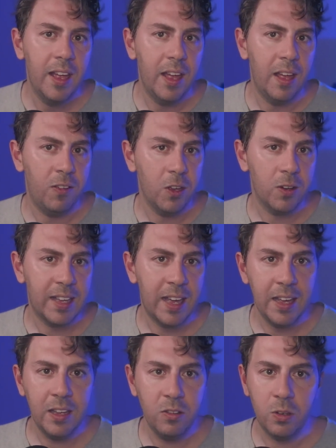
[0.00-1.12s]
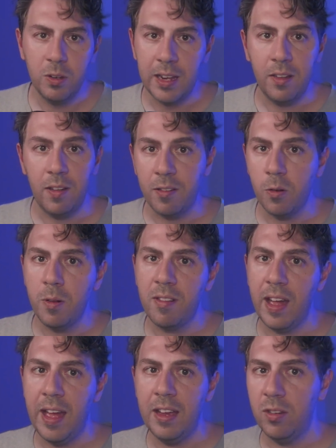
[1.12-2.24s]
If you're keen to take this course,
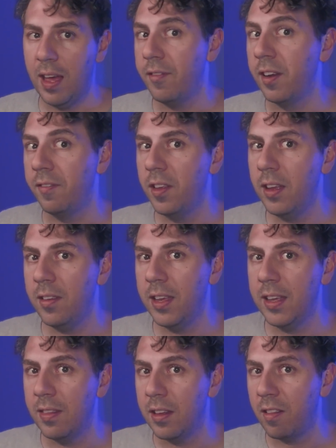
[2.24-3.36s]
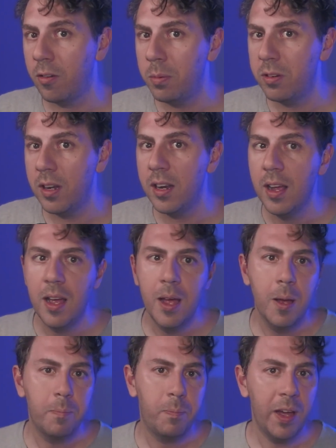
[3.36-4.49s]
I actually have an affiliate link in the description
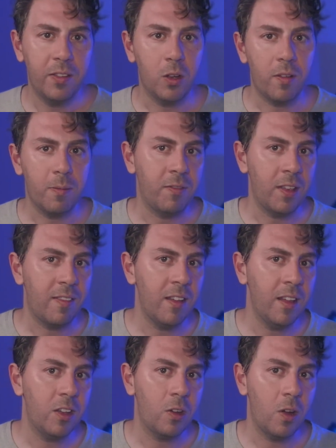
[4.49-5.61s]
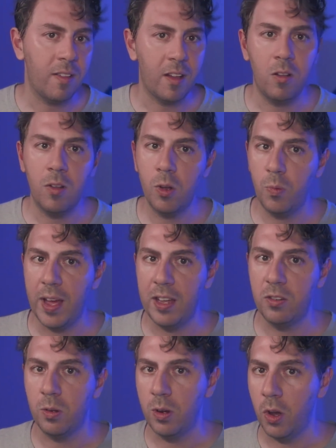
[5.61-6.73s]
Buying the course with this link goes a long way
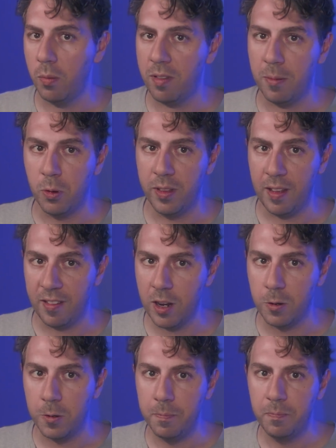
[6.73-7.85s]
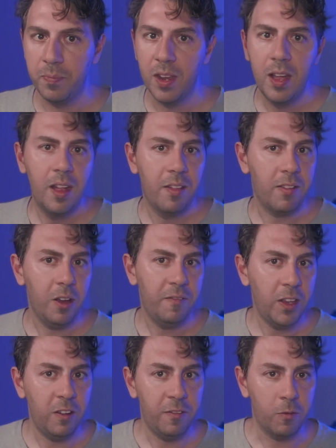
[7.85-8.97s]
to help support this channel. So
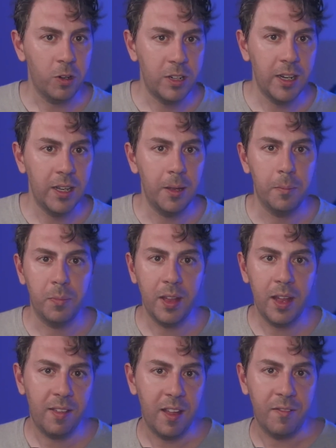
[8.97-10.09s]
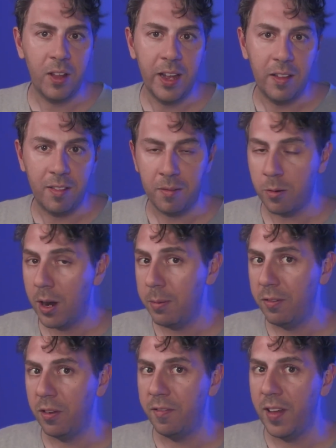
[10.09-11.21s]
thank you for watching, please leave a like and subscribe
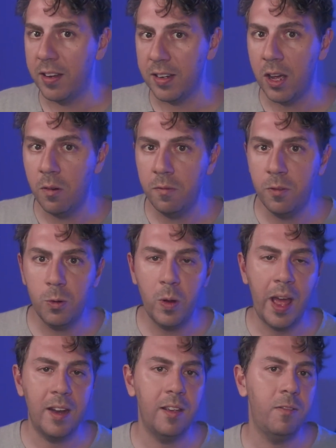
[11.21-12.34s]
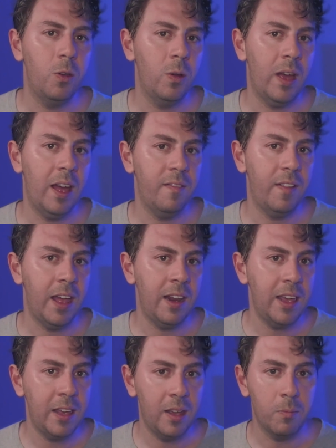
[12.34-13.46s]
if you found it helpful, and if you have
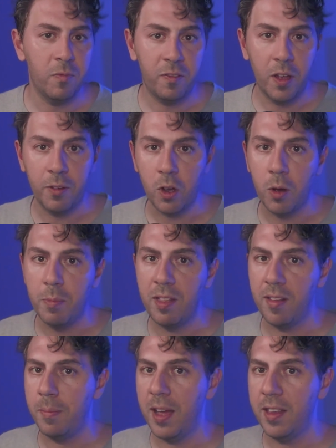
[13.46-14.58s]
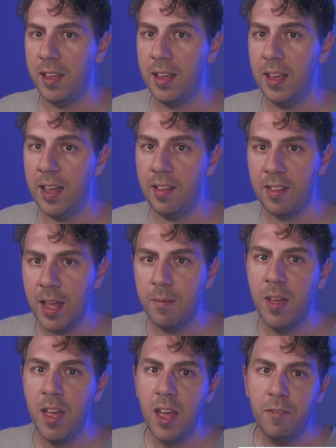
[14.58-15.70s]
any further comments about the
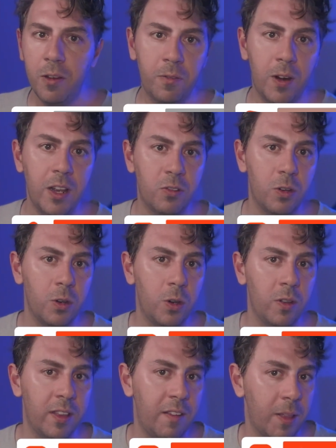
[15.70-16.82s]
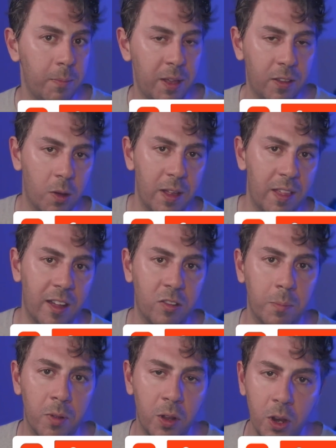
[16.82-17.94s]
exam, feel free to leave them in the comment
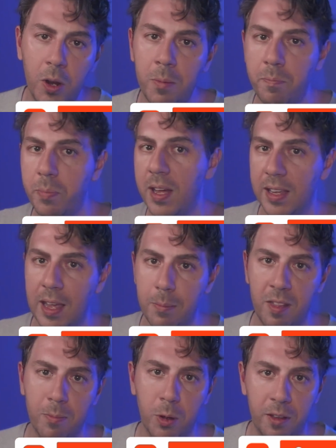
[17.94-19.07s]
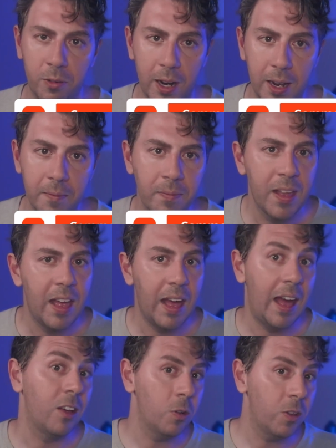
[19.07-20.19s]
section below, but keep it spoiler free.
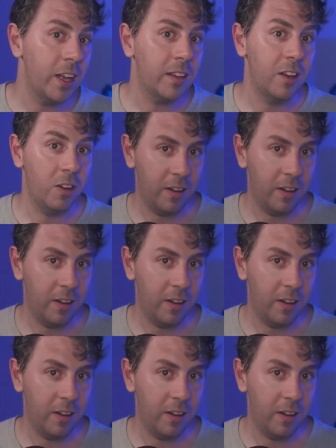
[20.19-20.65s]
And good luck in your